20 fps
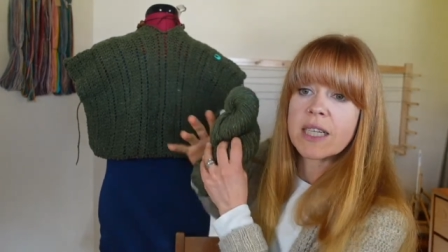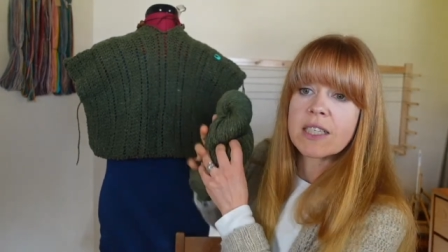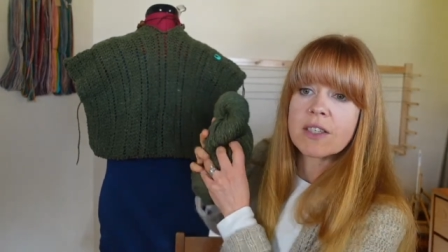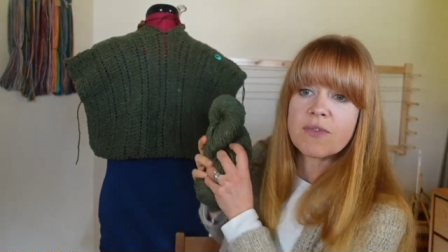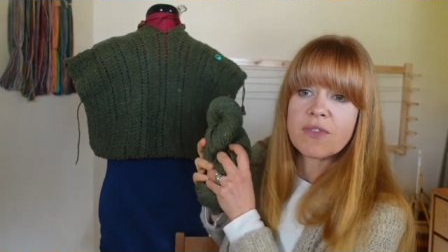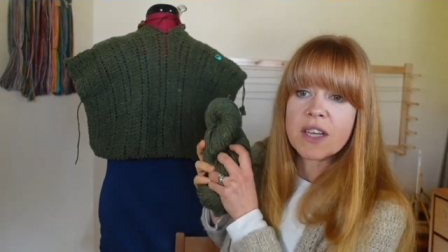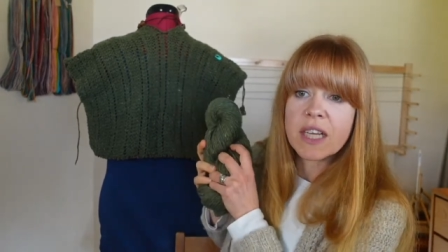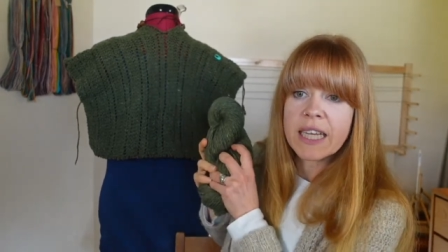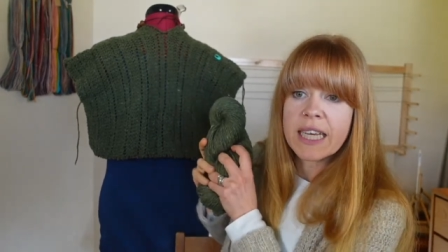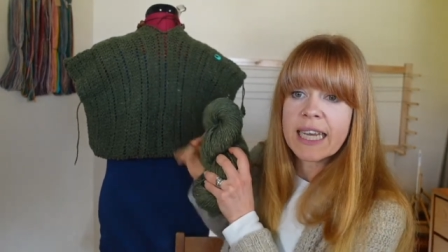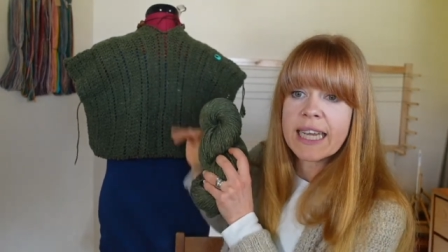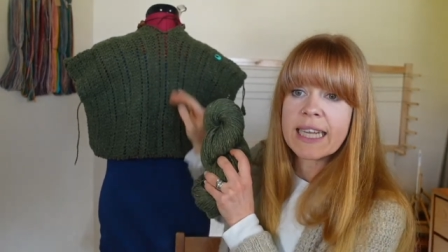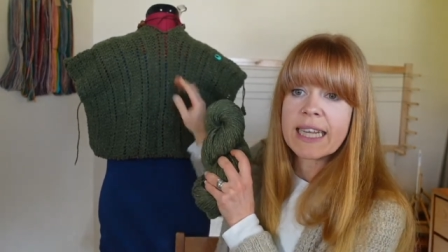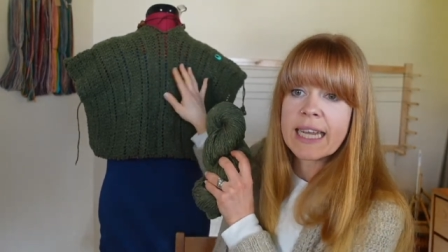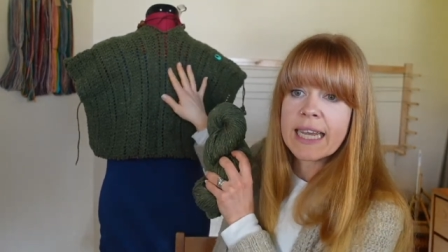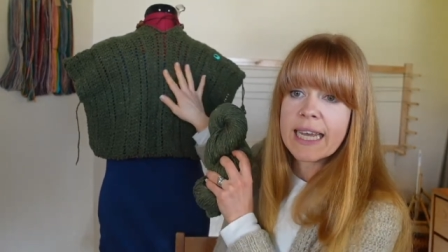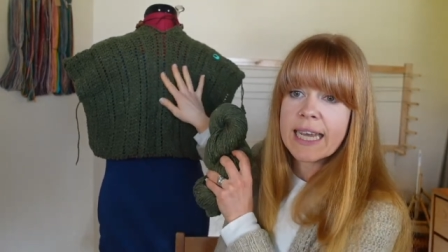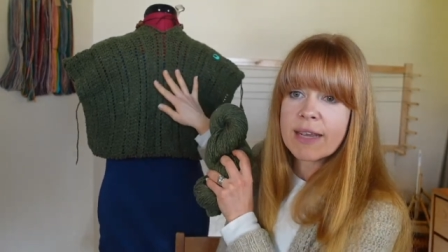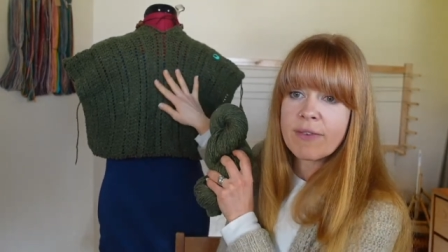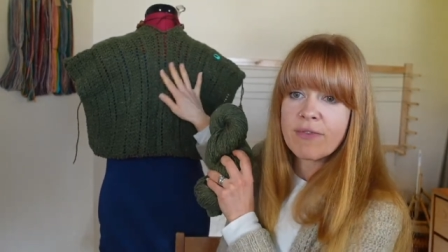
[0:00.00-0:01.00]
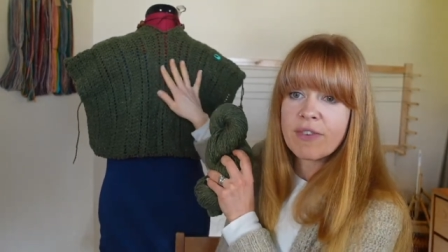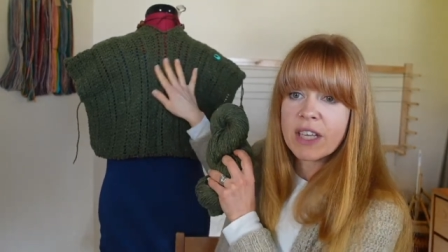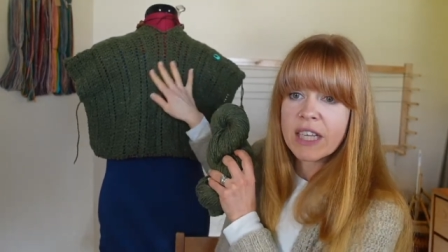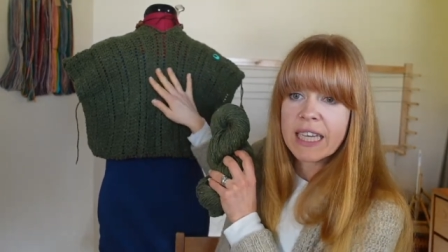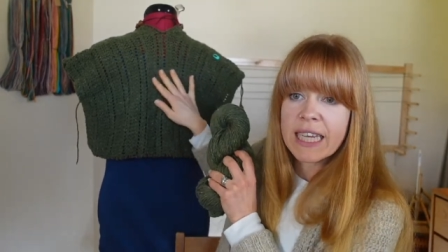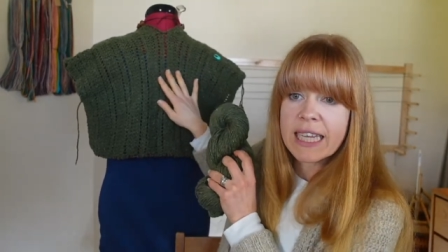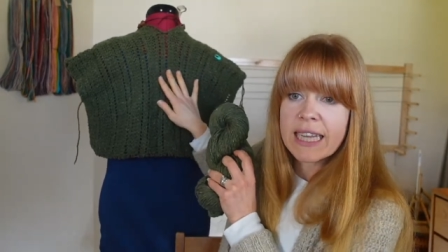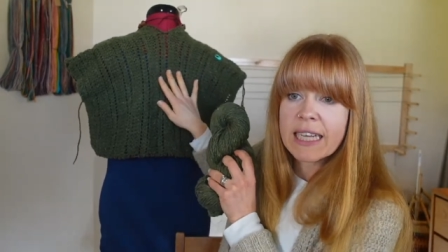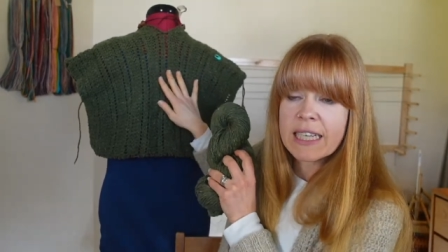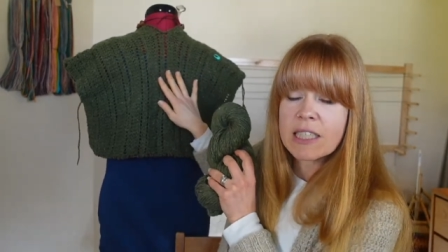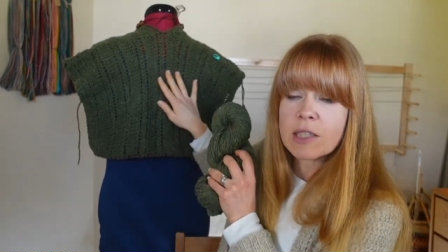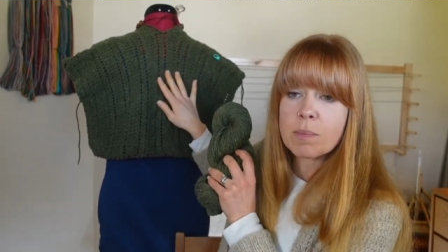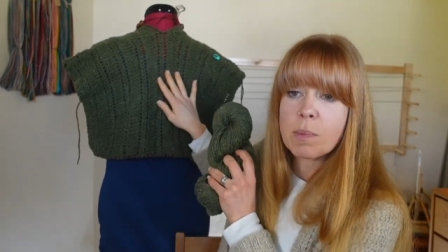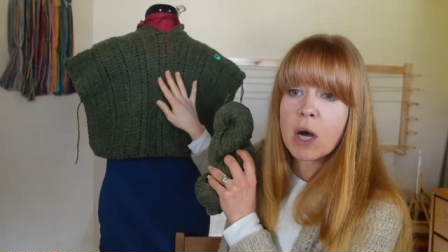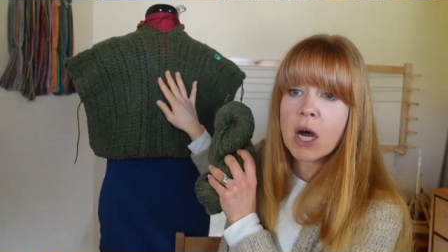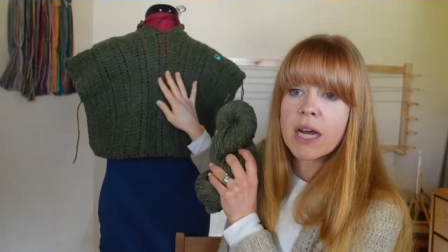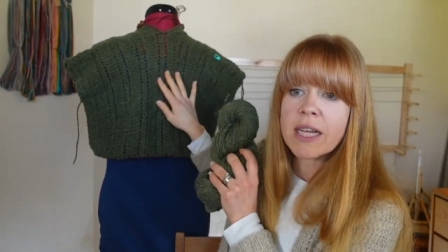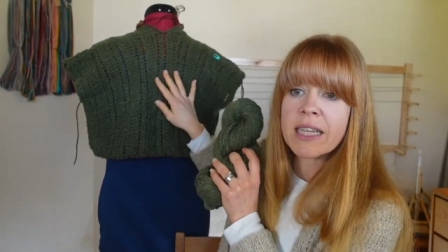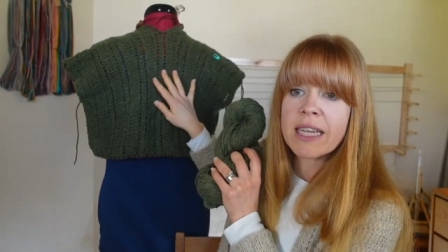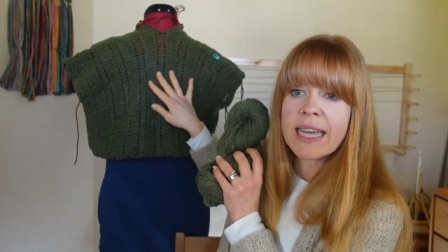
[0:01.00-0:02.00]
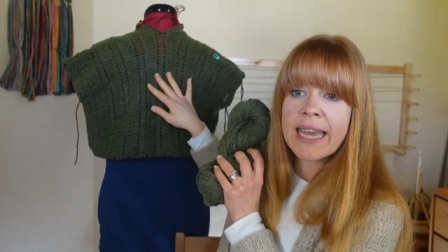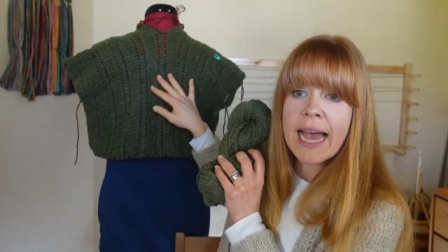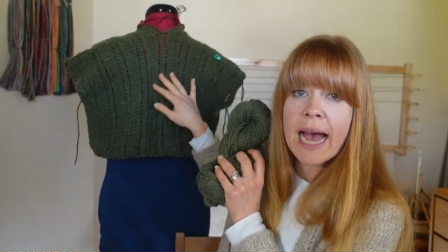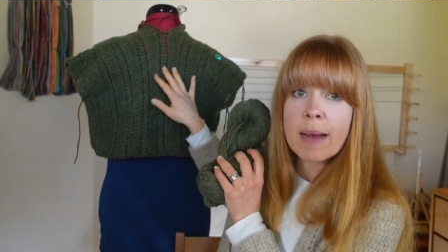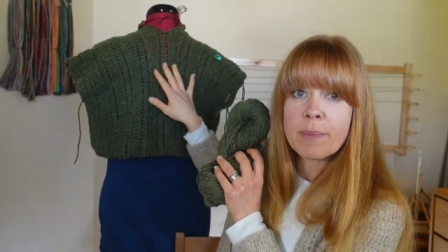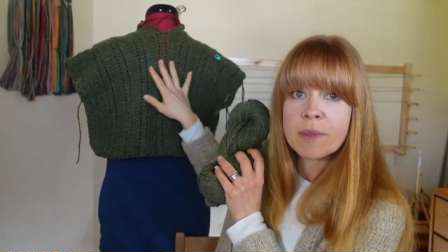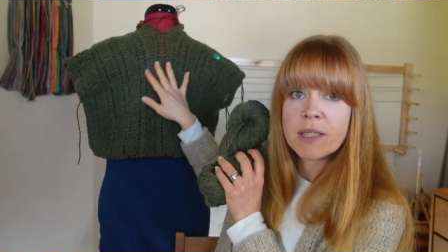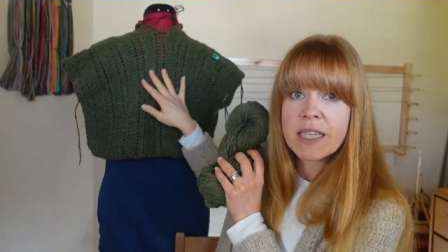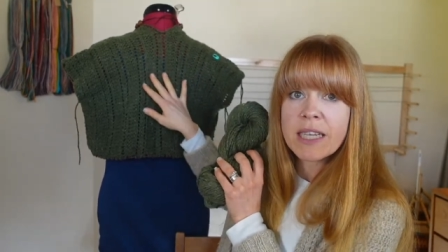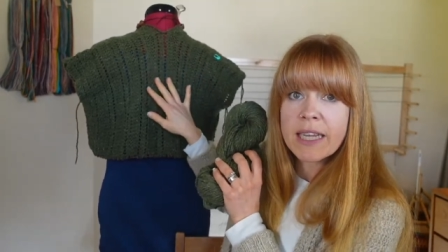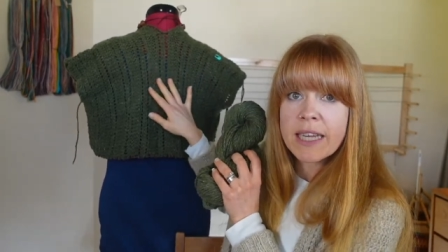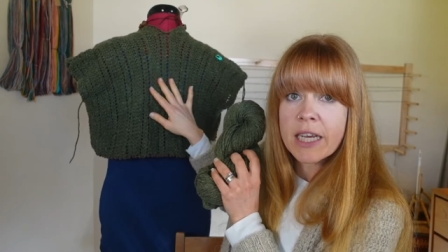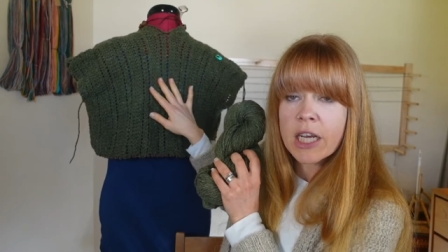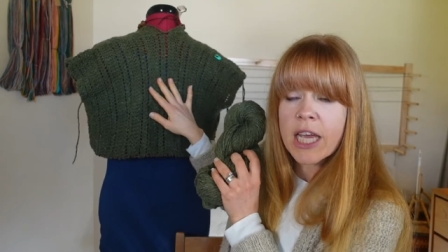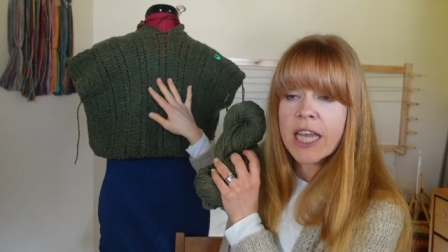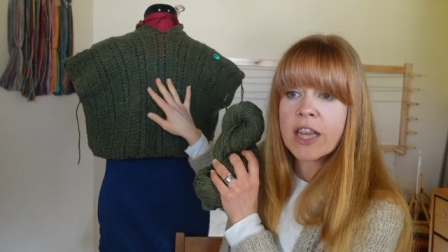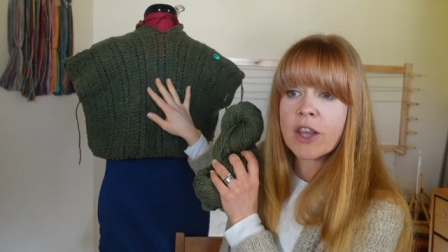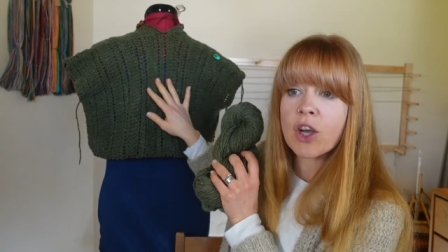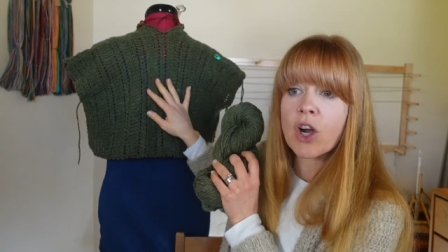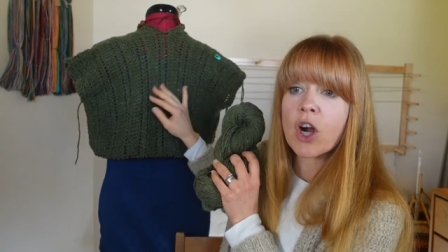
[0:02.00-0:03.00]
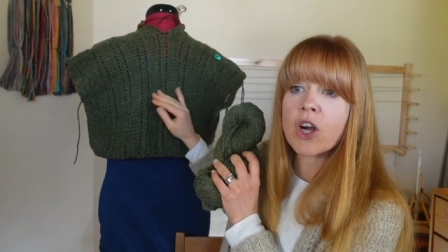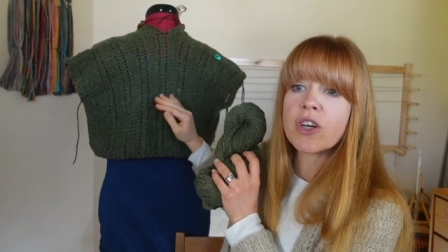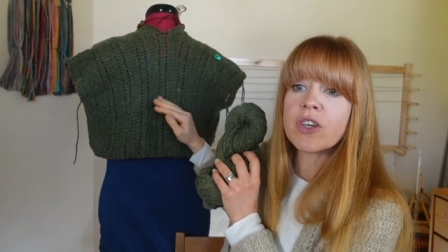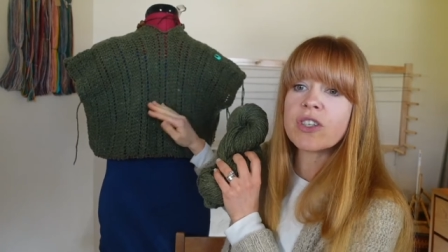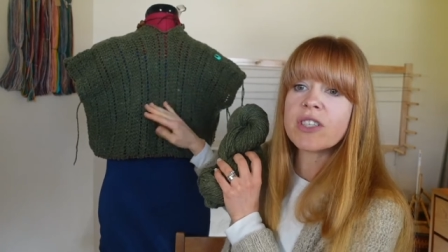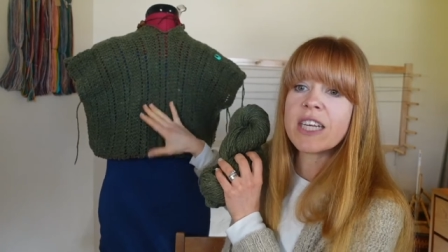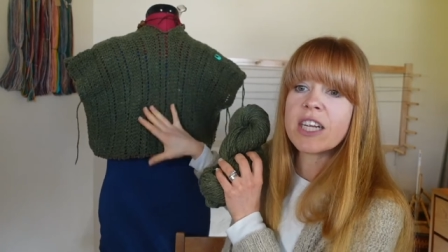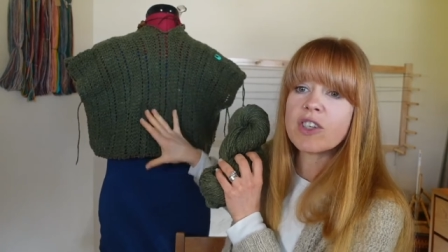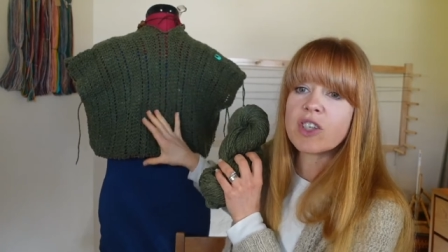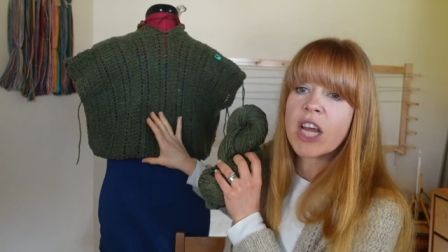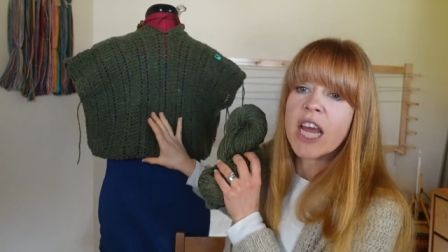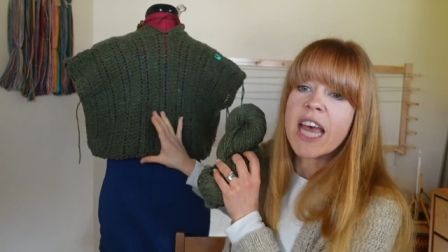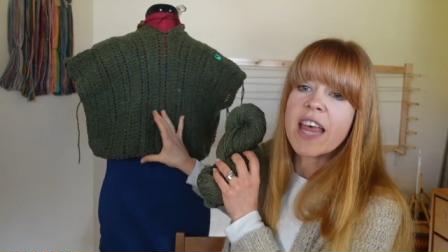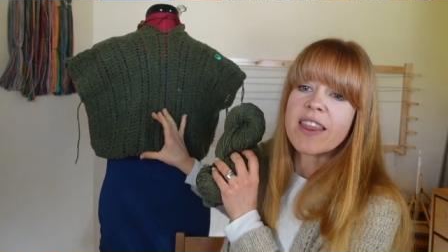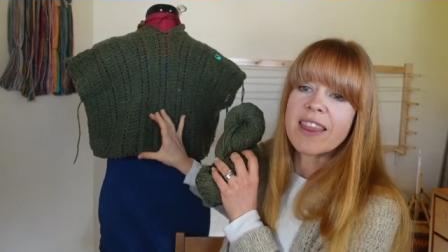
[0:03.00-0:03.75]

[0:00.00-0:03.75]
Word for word: it's filling in the filling in the spot, the gaps in the in the garter stitch.